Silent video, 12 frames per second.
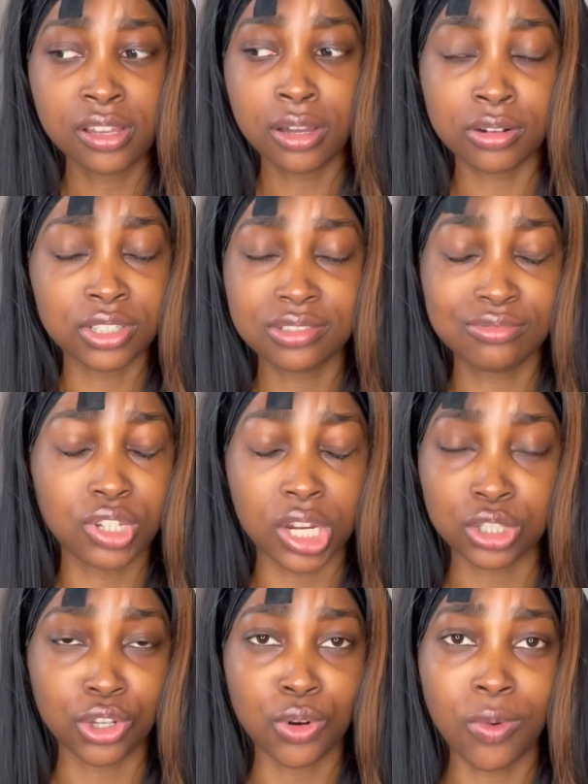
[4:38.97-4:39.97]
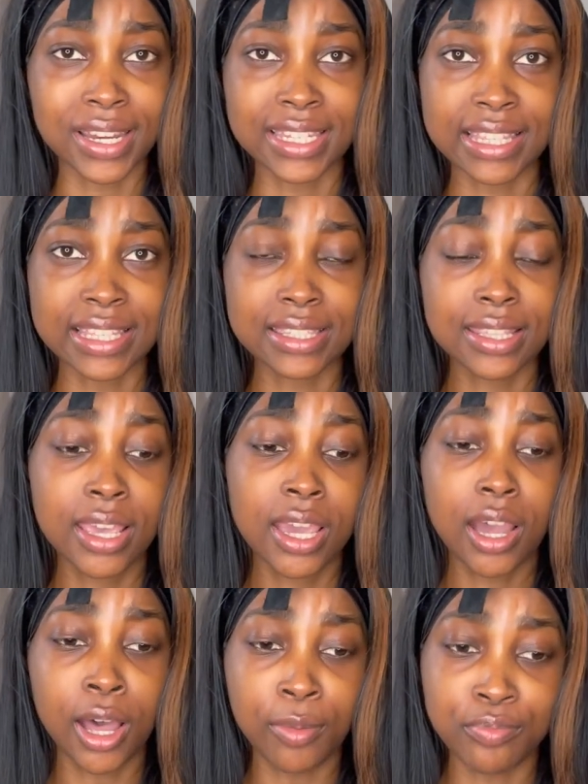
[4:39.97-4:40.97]
Or, I don't know why I did this.
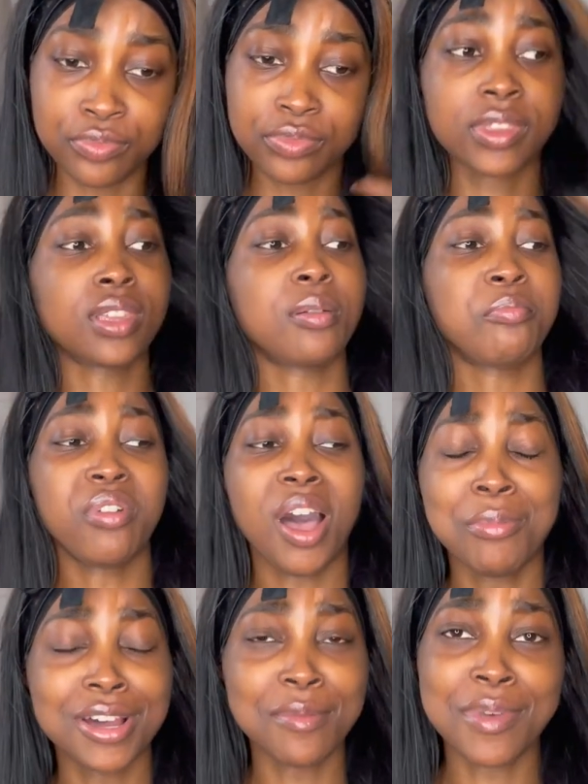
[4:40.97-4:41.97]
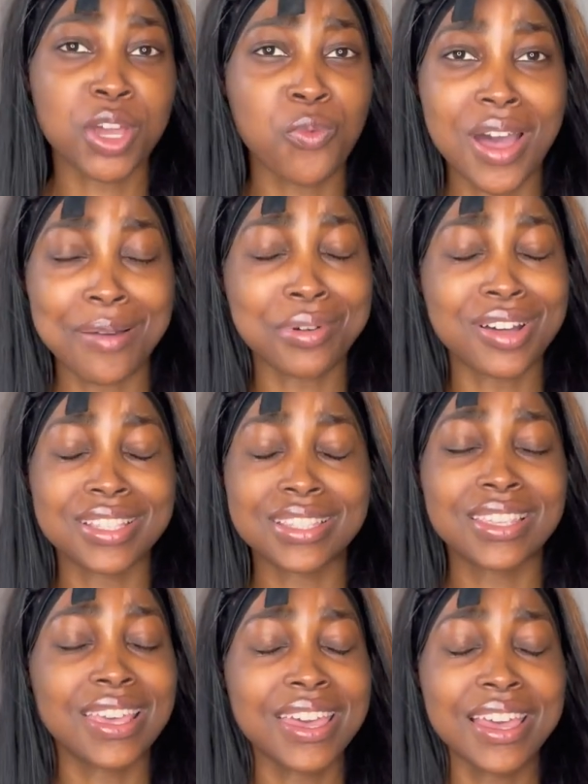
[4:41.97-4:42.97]
But I'm gonna make it work
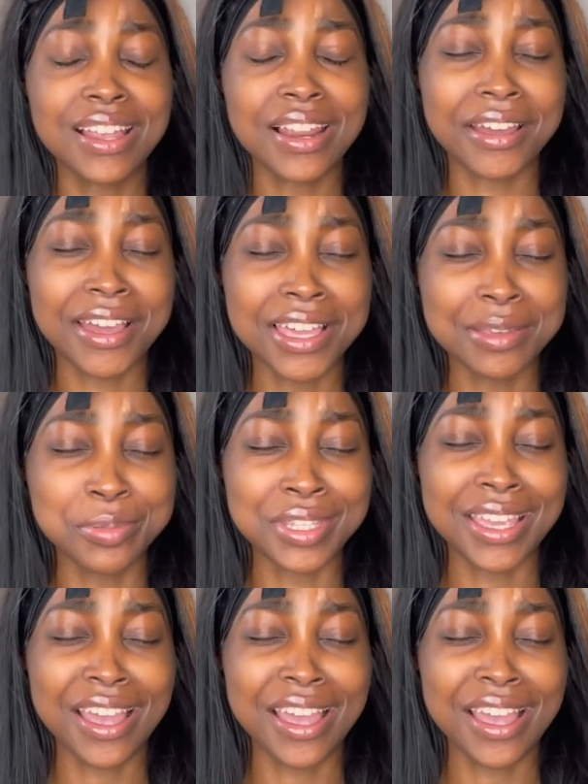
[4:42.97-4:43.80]
because, like I keep saying,